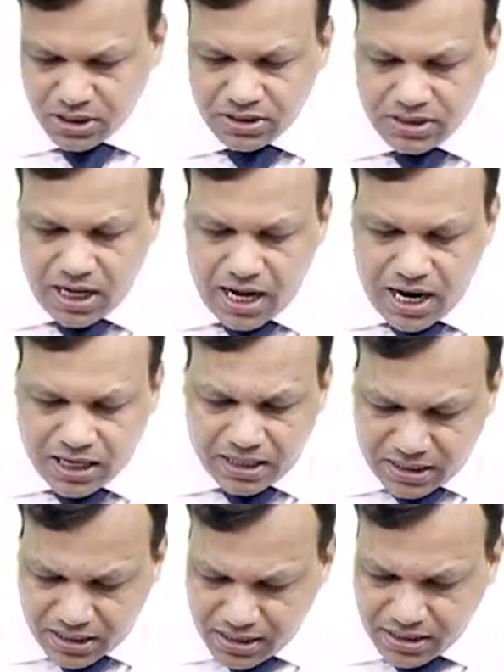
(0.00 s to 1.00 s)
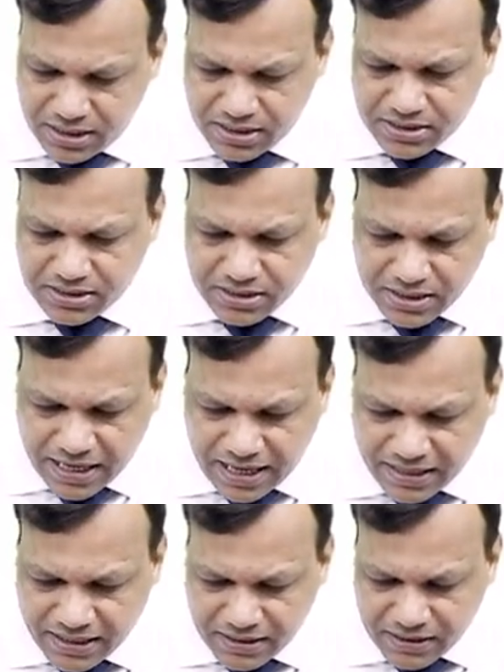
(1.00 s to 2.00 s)
the artery is
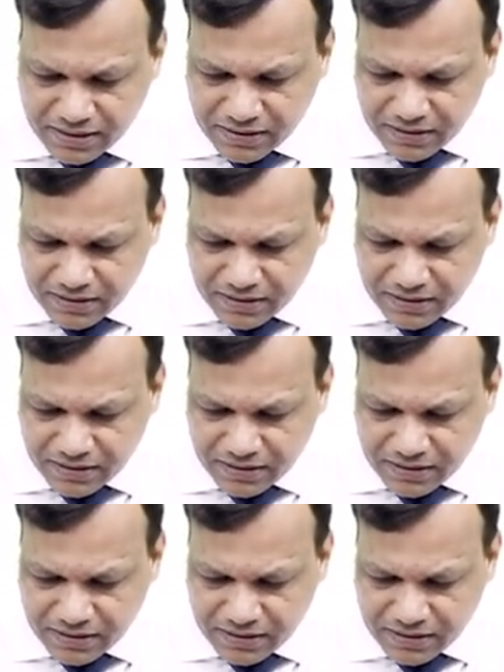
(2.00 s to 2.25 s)
carrying